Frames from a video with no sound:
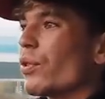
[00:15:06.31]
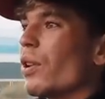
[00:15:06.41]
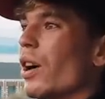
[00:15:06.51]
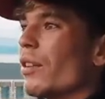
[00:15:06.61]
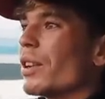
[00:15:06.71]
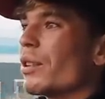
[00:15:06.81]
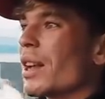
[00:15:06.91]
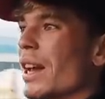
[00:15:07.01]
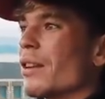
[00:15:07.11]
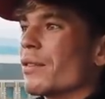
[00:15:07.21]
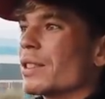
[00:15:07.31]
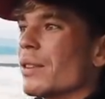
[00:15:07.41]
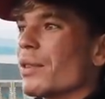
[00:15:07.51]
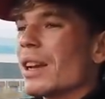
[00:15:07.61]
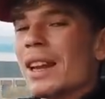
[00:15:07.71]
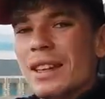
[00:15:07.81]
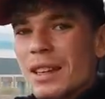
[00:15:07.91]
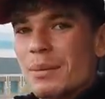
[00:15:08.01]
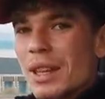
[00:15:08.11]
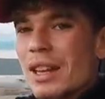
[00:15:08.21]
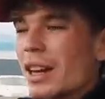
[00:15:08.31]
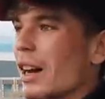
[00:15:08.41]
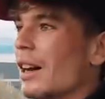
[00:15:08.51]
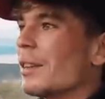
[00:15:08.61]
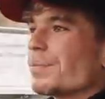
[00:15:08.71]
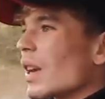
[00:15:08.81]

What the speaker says: Ferrari UK, obviously, for lending me the car.